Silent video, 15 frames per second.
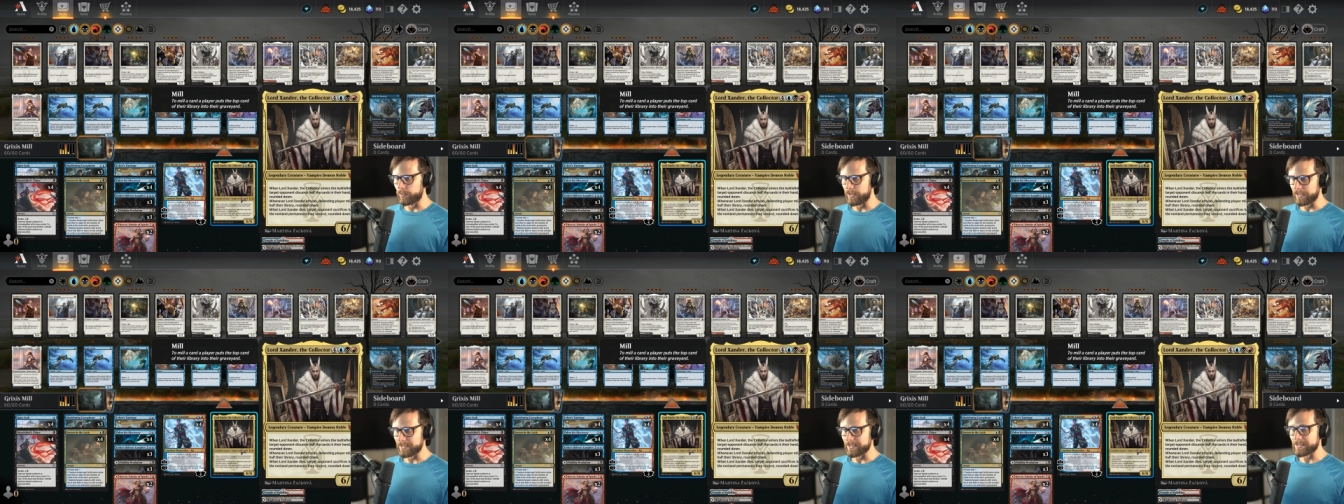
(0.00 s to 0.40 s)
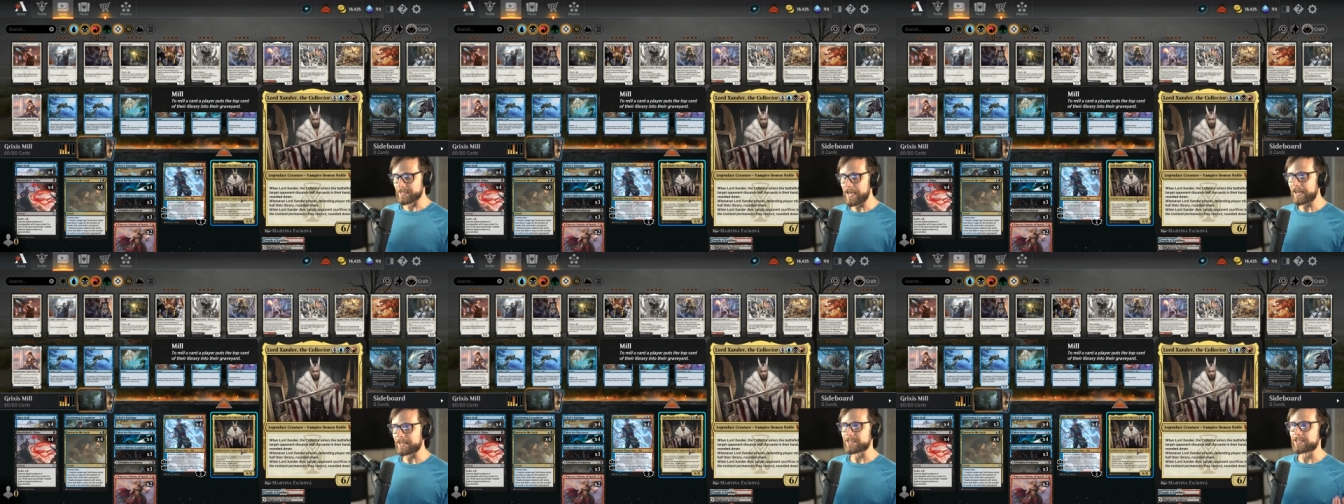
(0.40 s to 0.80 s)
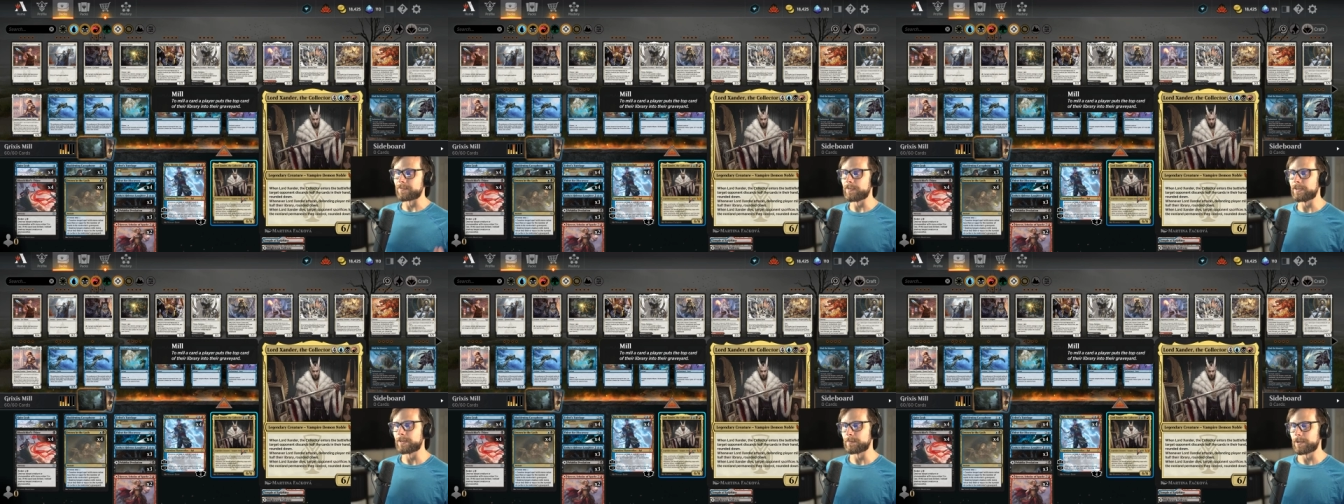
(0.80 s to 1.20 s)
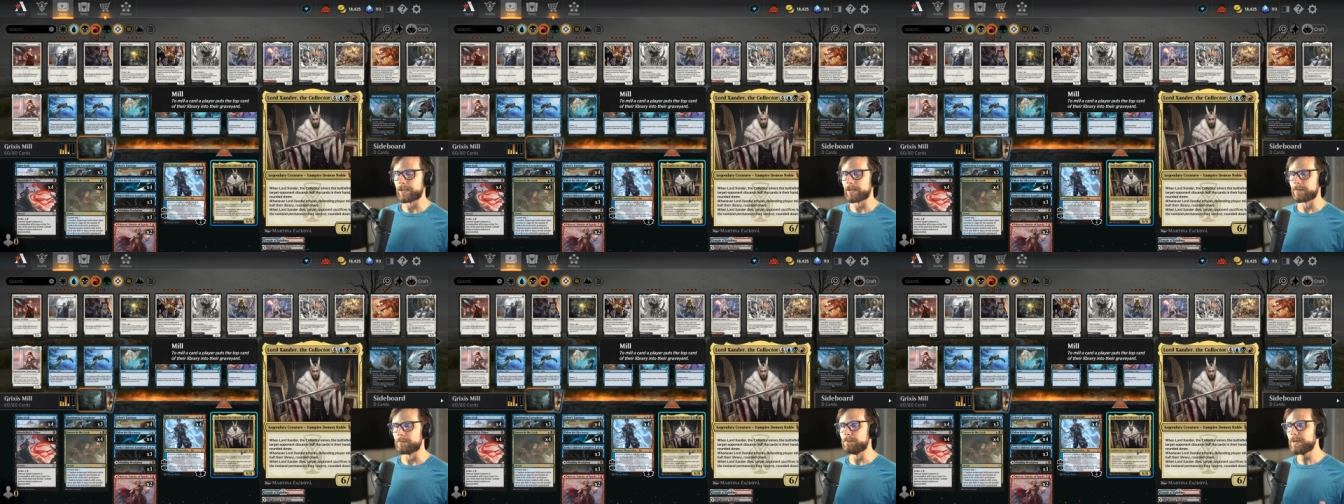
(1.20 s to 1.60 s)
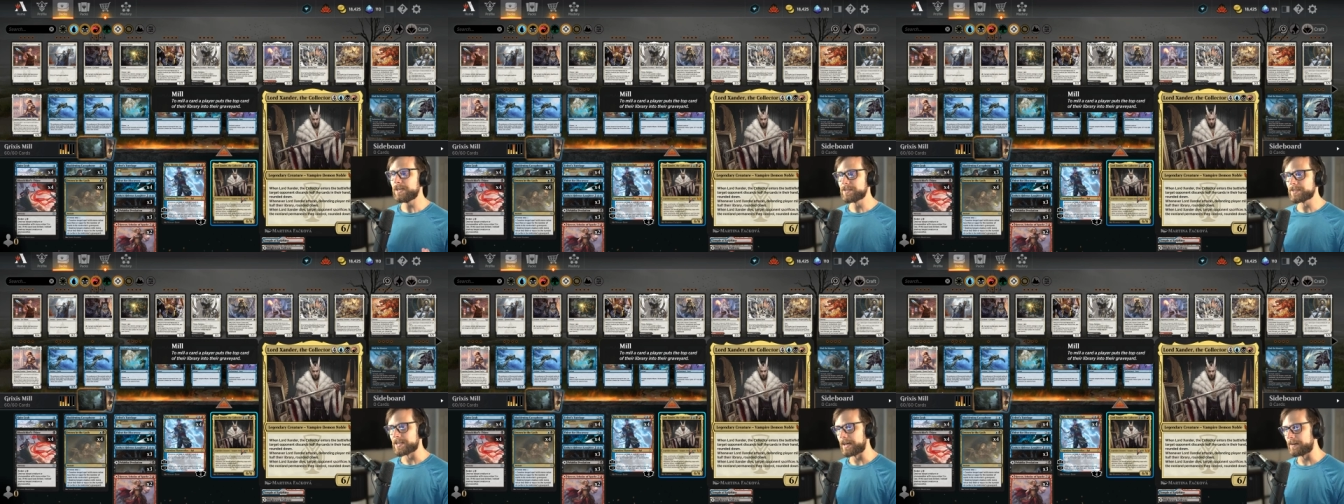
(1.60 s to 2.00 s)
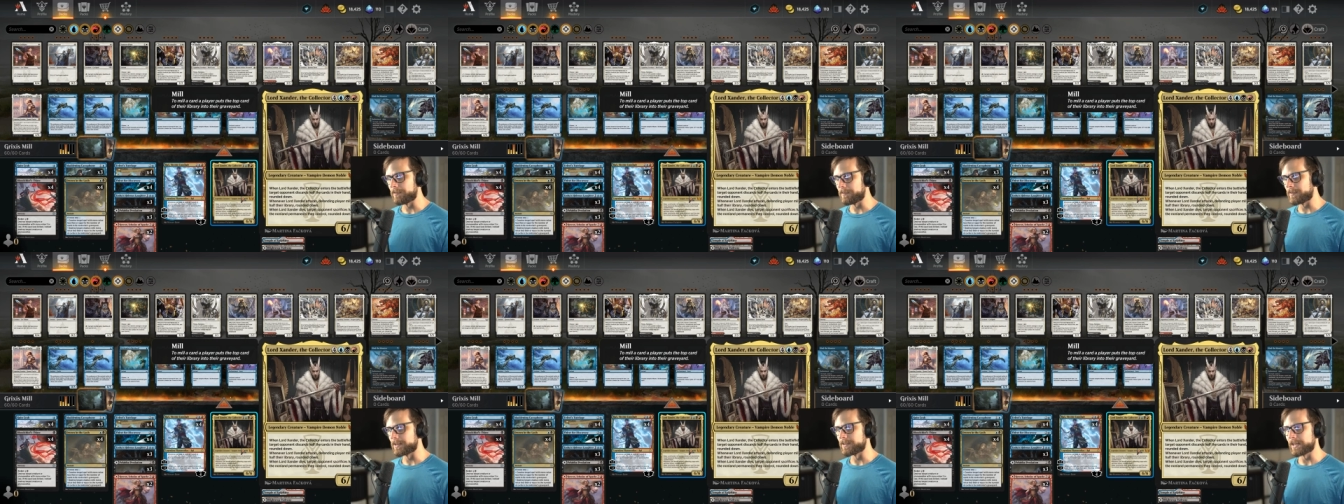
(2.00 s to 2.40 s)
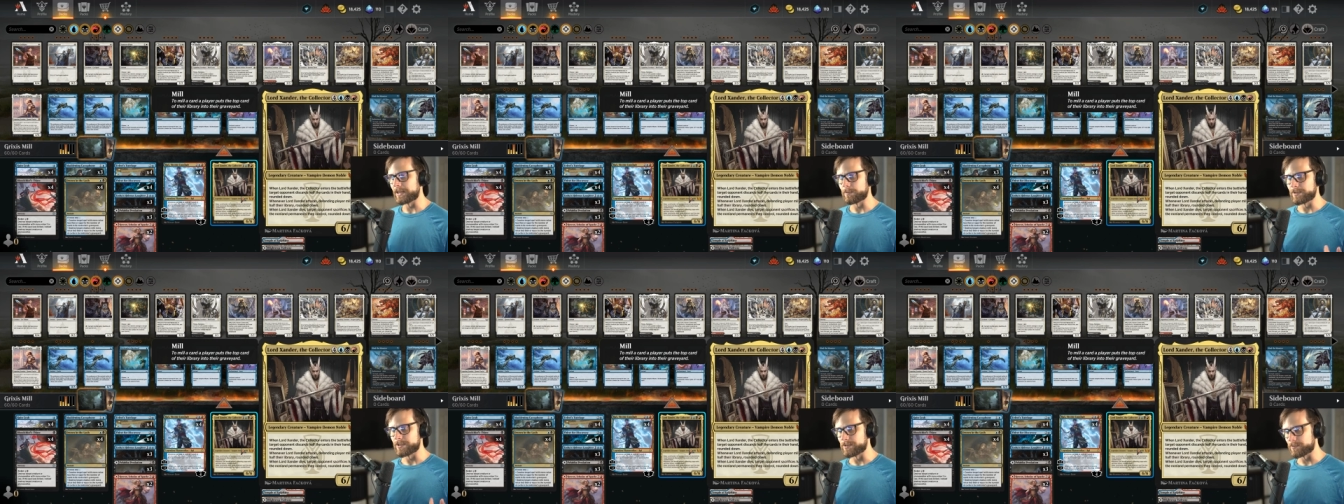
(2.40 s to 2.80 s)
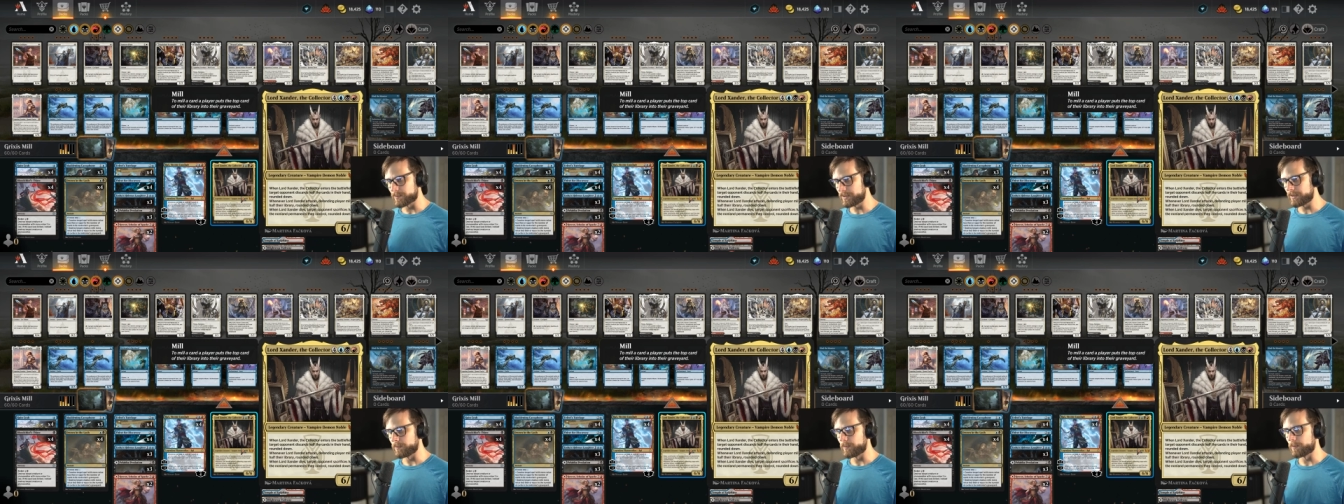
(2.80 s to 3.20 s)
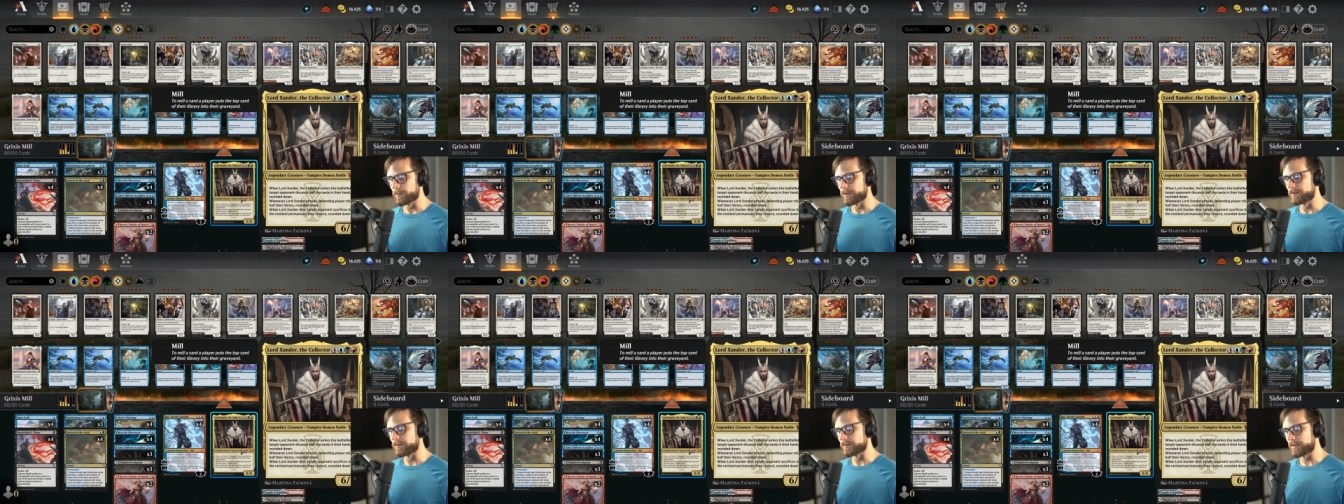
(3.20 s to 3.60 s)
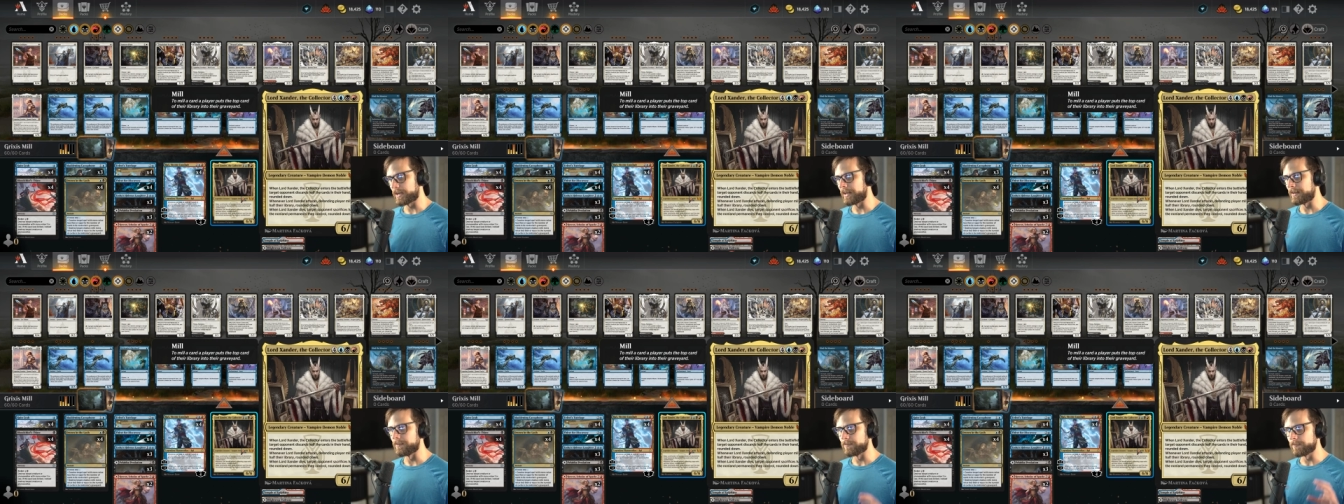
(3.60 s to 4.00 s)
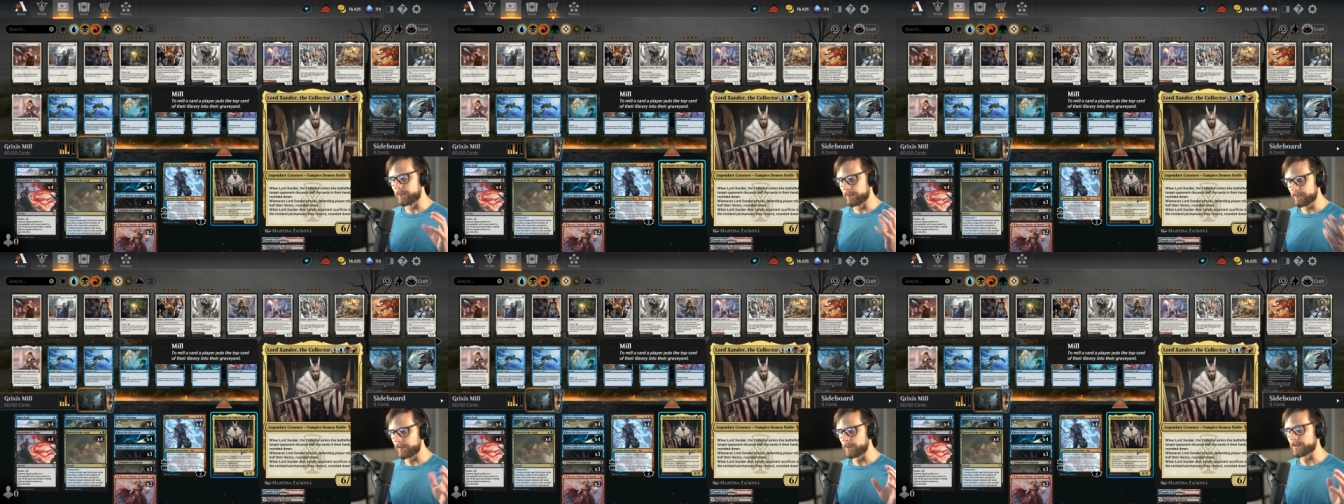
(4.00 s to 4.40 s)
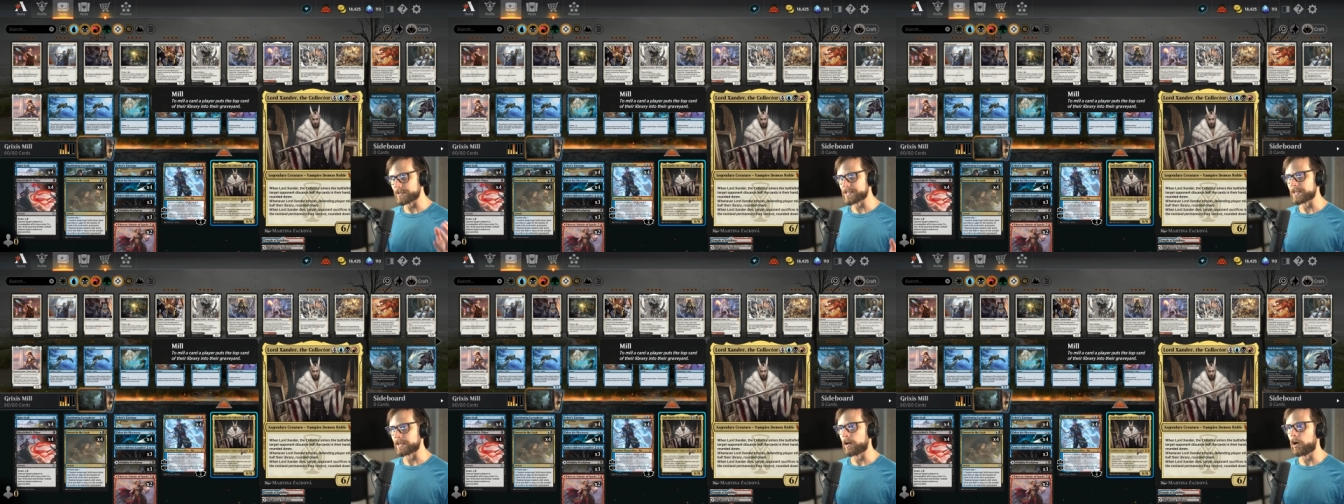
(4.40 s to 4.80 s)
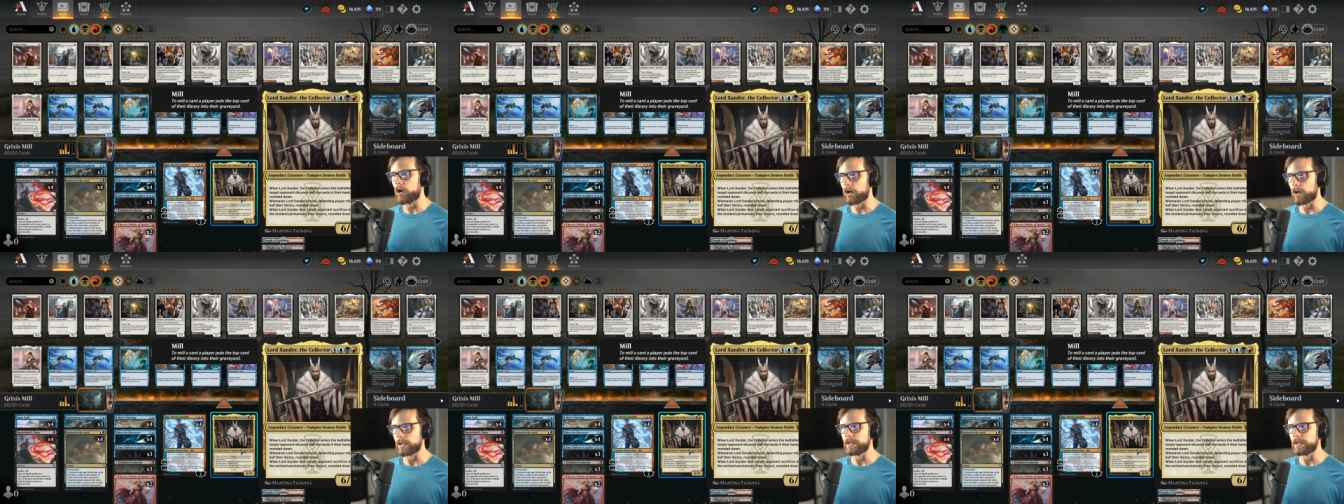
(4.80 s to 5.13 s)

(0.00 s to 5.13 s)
it attacks, defending player mills half of their deck, which is really what we're kind of focusing on.